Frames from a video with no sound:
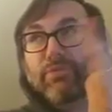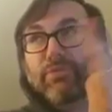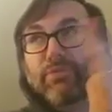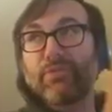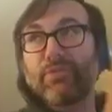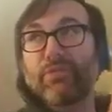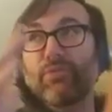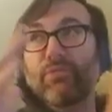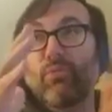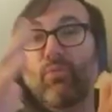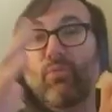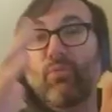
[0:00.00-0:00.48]

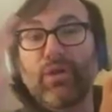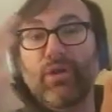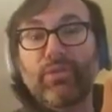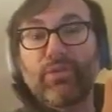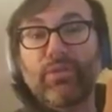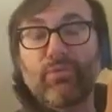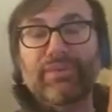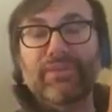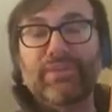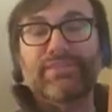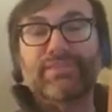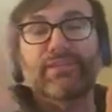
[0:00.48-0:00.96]
one of the
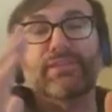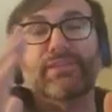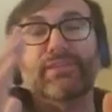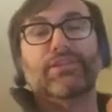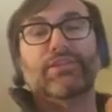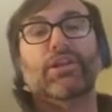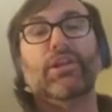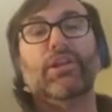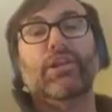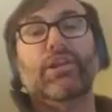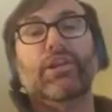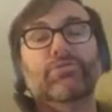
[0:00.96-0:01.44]
ones that's
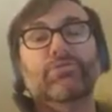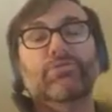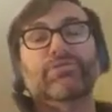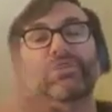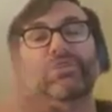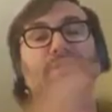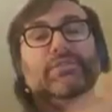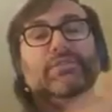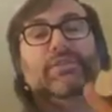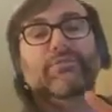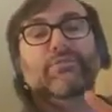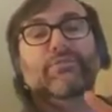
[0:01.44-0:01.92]

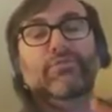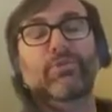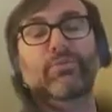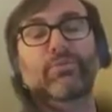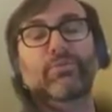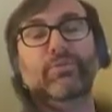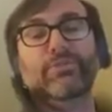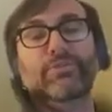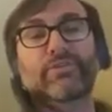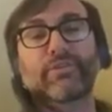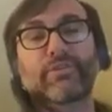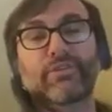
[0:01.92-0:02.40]
closest, if you will,
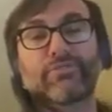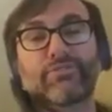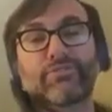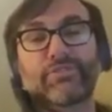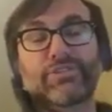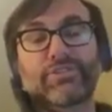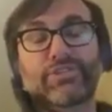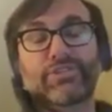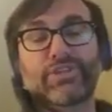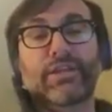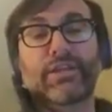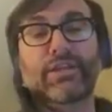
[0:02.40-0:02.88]
to the
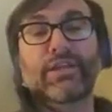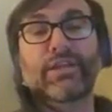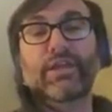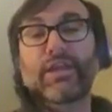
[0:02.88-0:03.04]
Christian,